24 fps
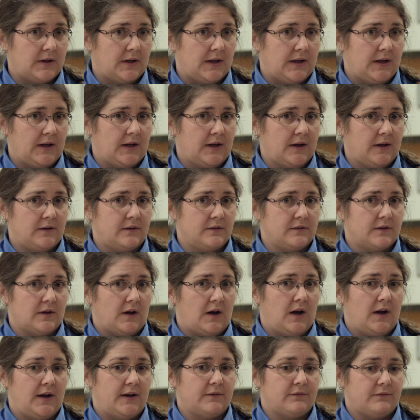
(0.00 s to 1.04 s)
and
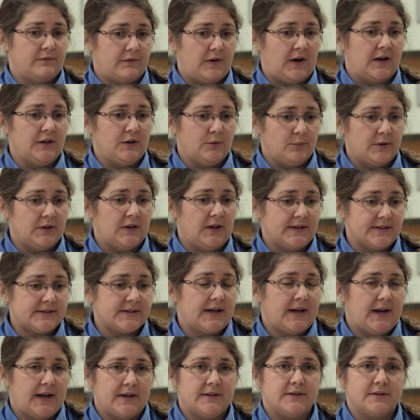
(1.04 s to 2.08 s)
I finally realized
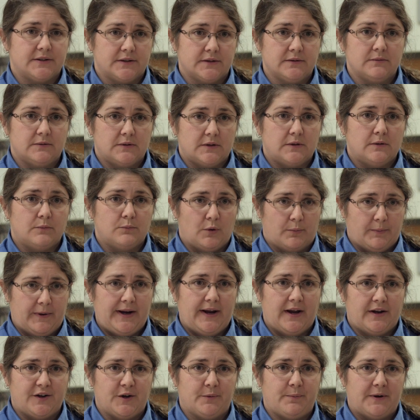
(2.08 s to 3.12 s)
I had to put my
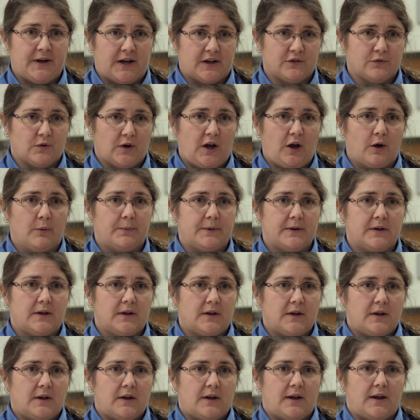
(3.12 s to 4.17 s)
hand up and ask for help.
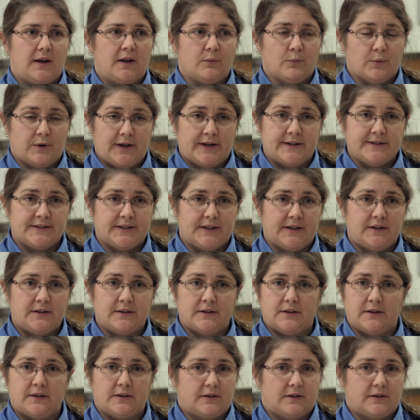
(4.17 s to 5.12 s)
And when I did,